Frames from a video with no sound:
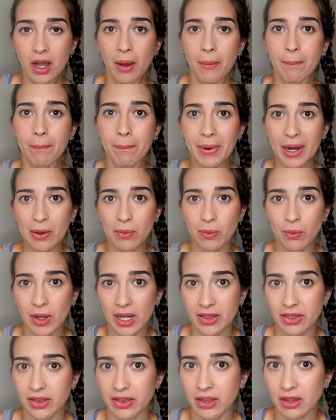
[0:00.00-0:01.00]
But
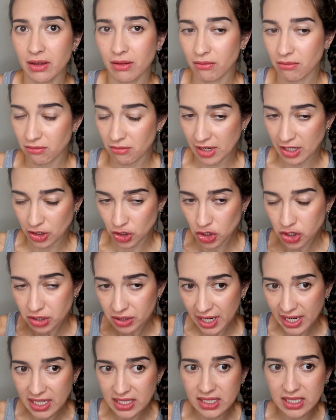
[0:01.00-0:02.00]
what it
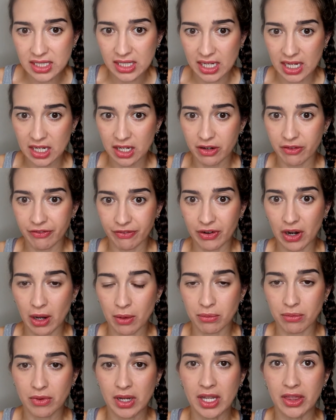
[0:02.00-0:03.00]
translated
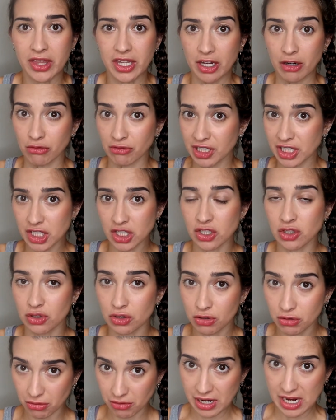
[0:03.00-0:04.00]
from in the original
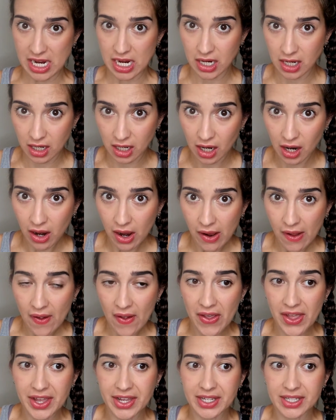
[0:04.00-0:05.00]
Greek
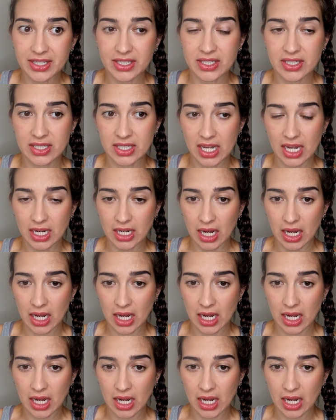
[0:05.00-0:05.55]
is